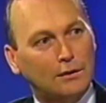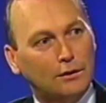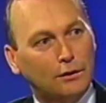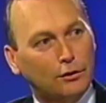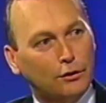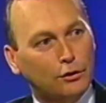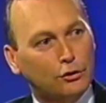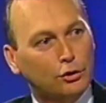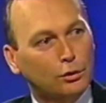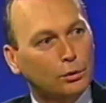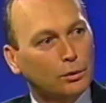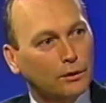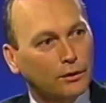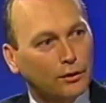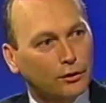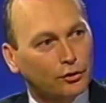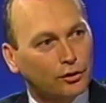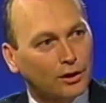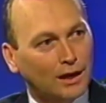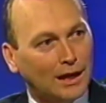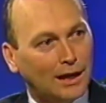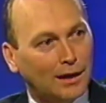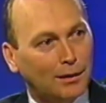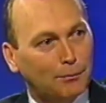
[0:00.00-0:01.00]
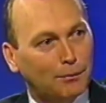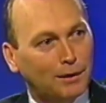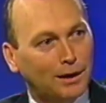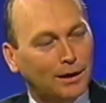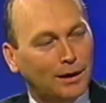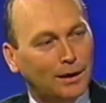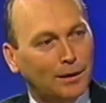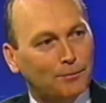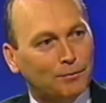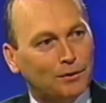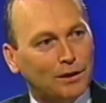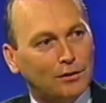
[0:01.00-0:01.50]
that the two are the same,
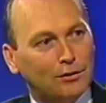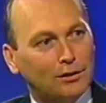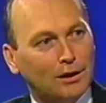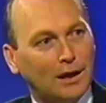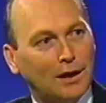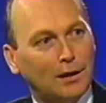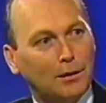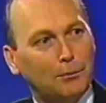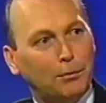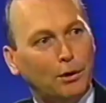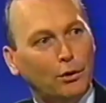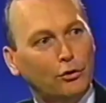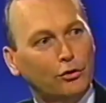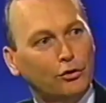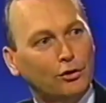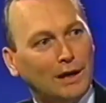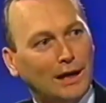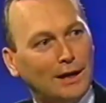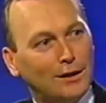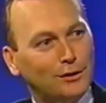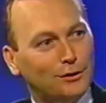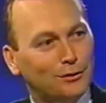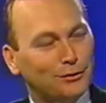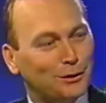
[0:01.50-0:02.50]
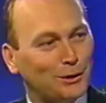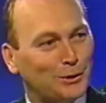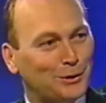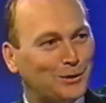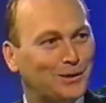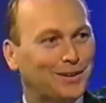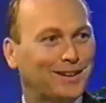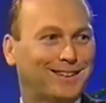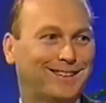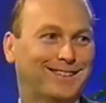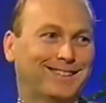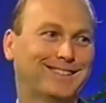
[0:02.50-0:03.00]
it's like both sides of a
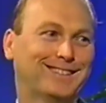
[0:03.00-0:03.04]
coin.